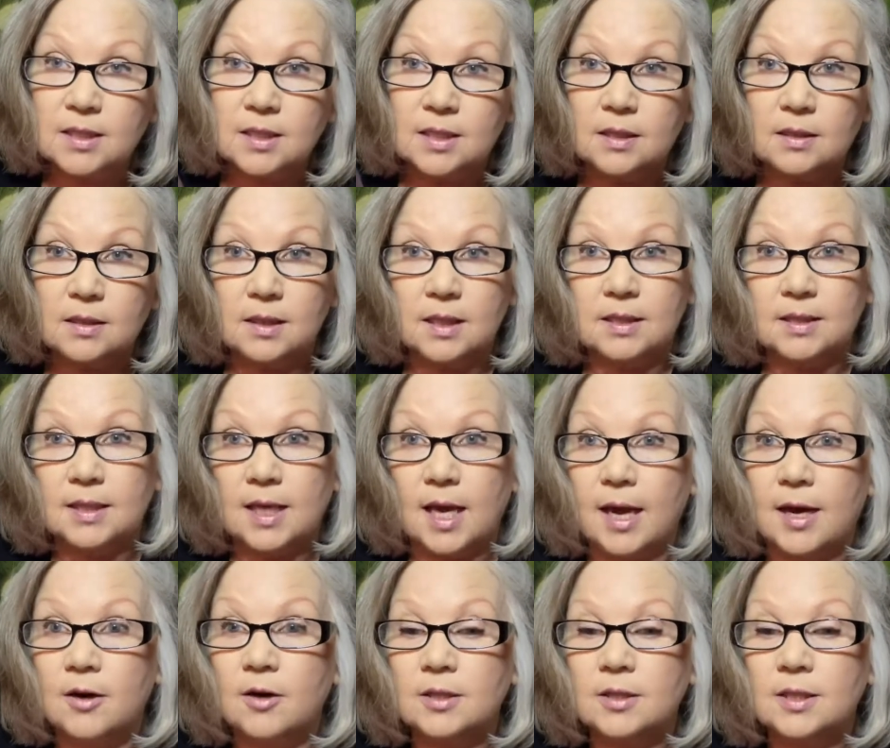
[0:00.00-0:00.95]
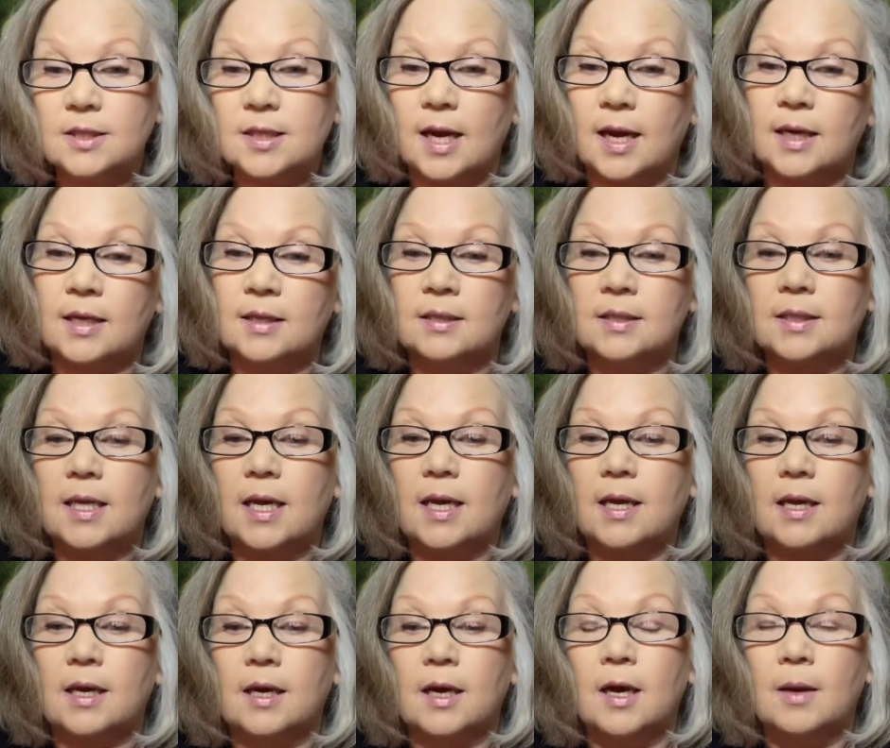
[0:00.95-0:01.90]
that this air sign is
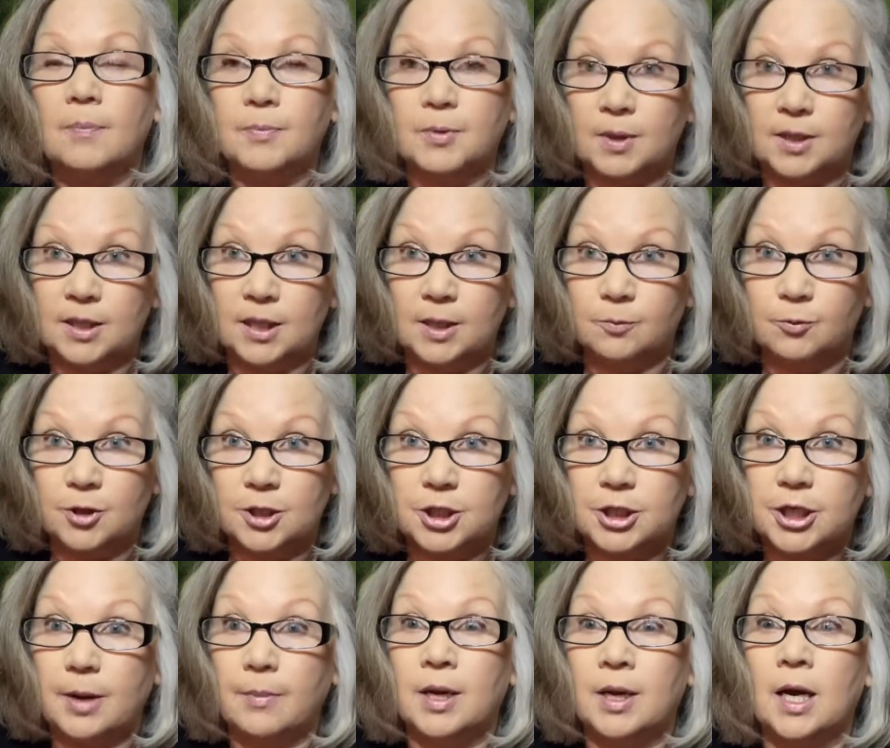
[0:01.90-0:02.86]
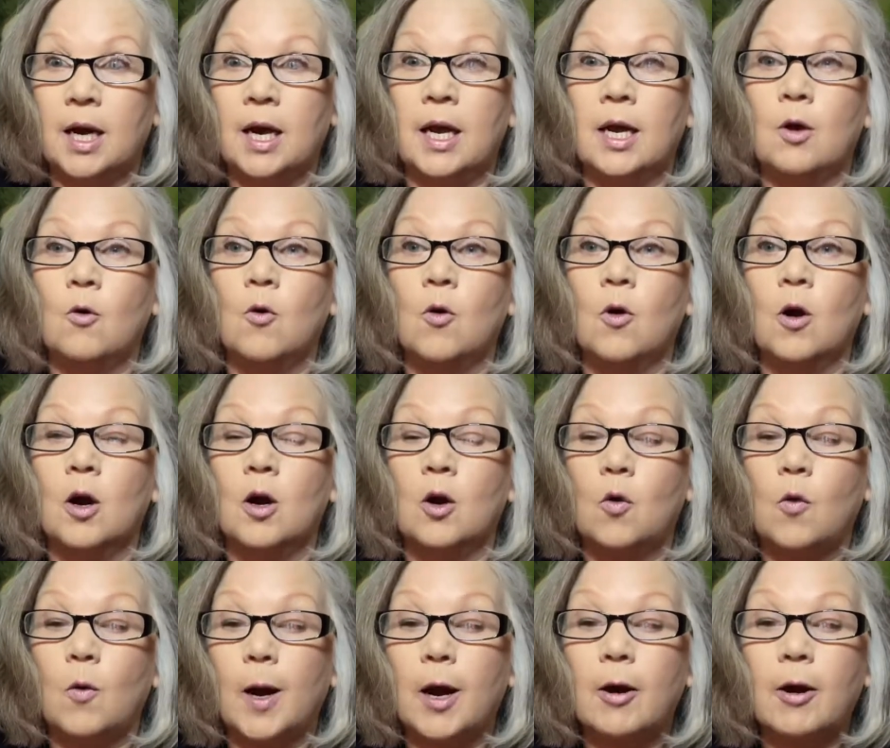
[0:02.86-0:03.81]
taking up, Libra, Gemini, or
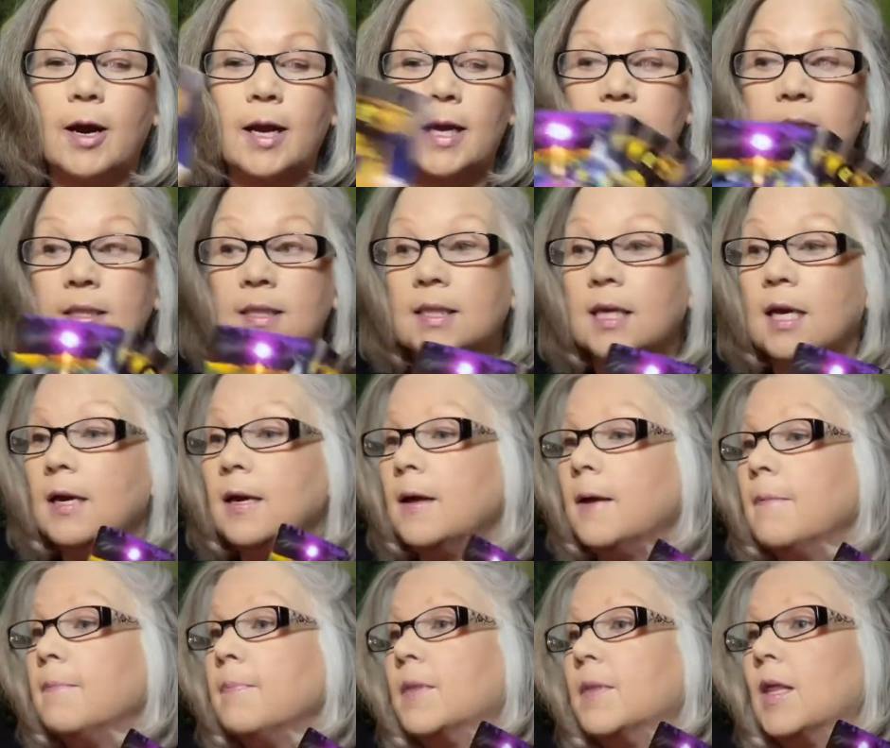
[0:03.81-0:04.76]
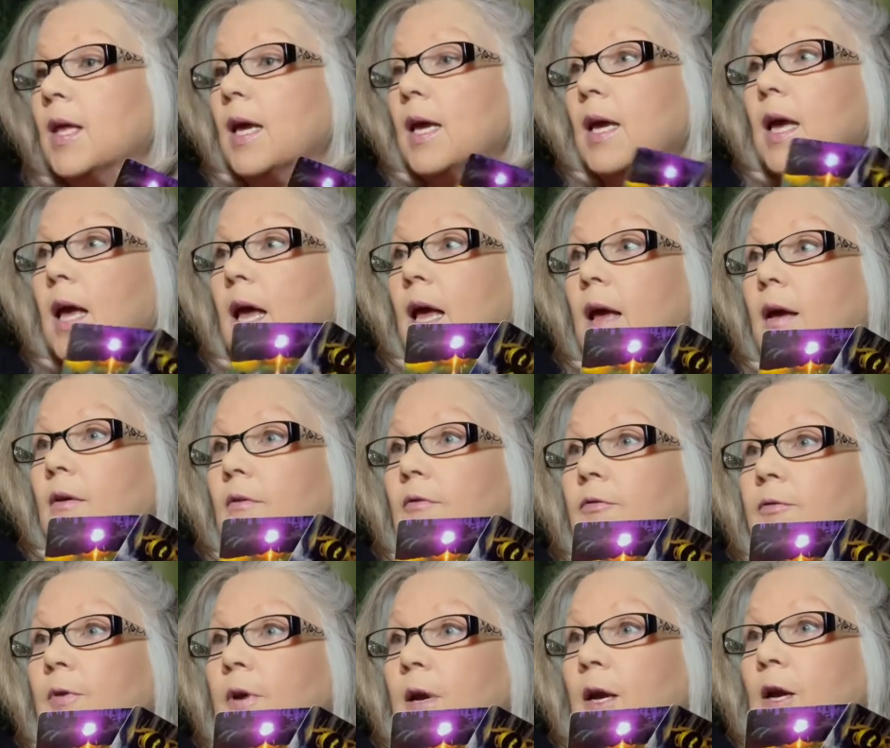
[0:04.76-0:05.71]
Aquarius, they
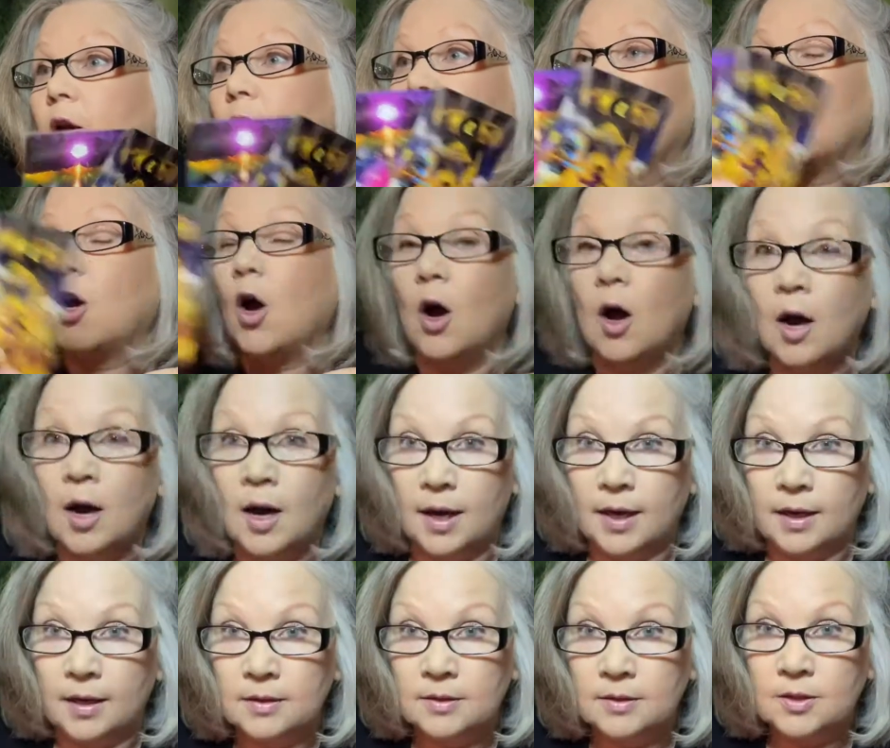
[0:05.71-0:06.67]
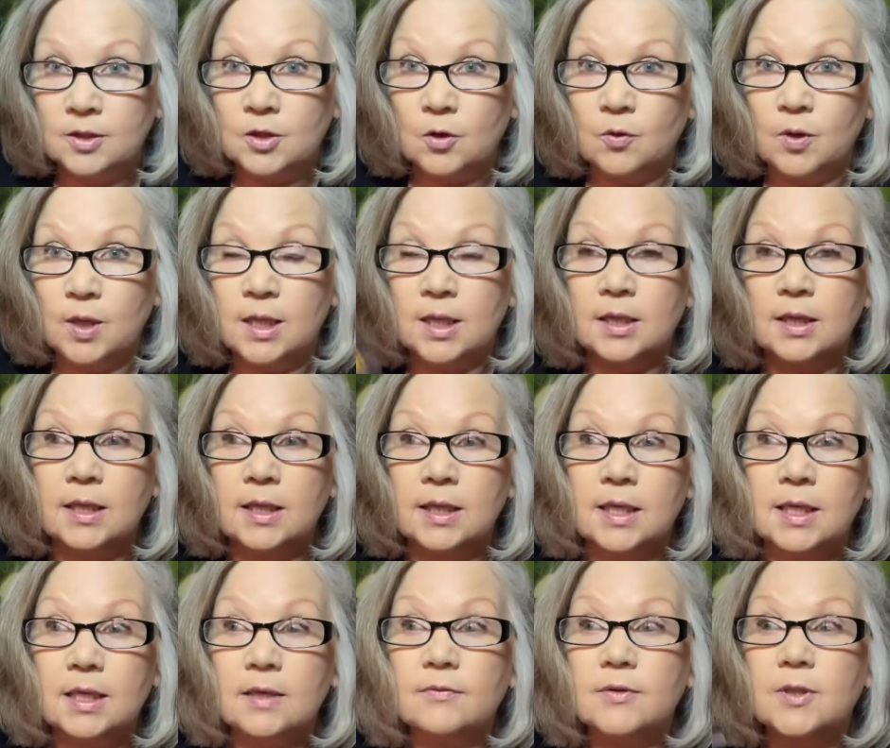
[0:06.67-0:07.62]
have gone. So it
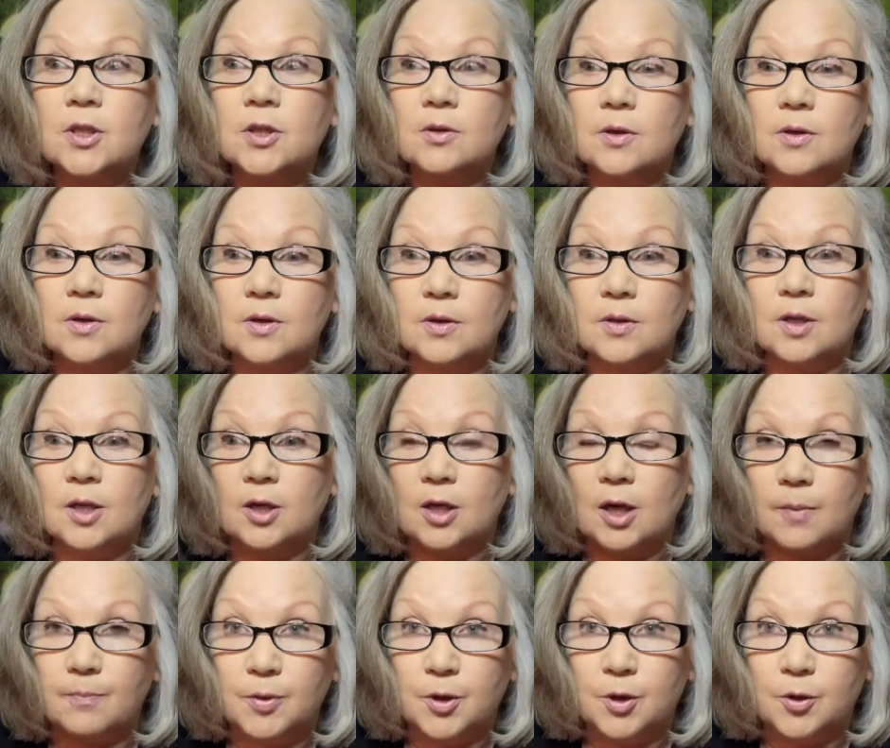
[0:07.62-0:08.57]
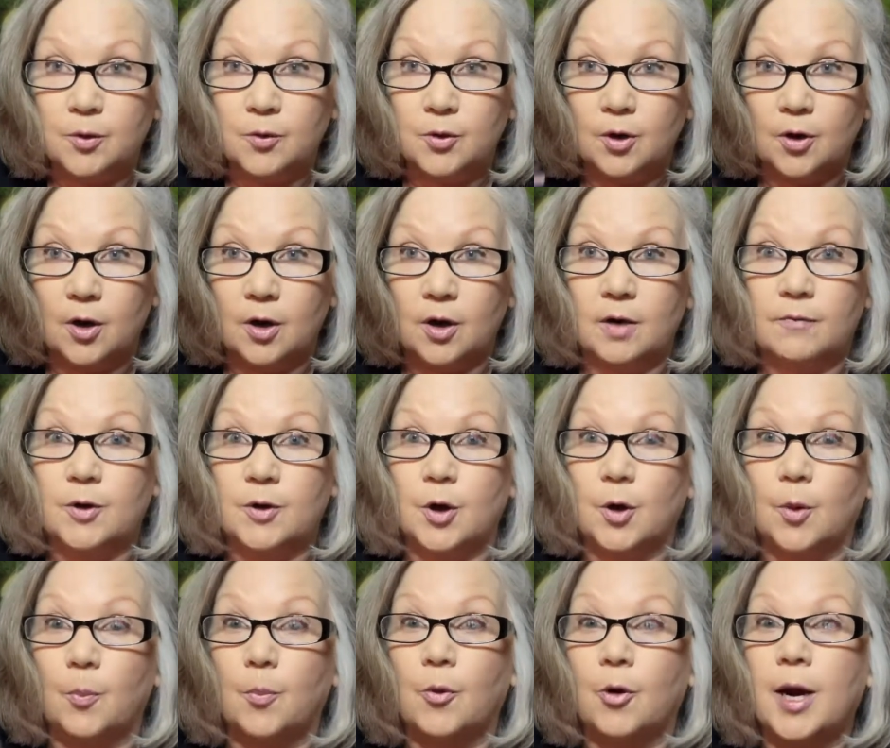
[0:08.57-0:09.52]
leaves the computer of
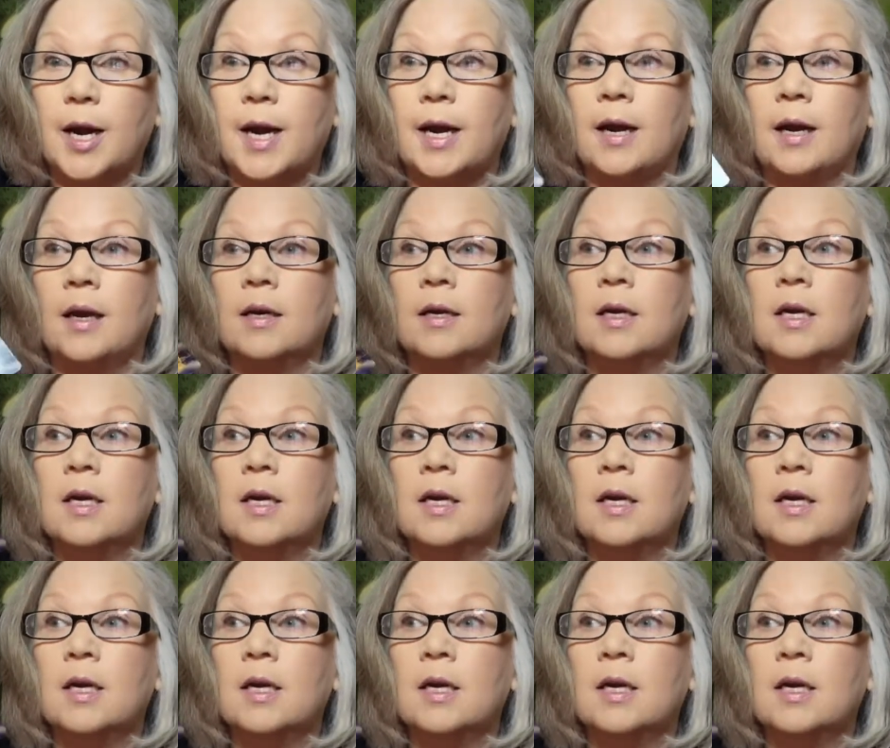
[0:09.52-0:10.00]
your brain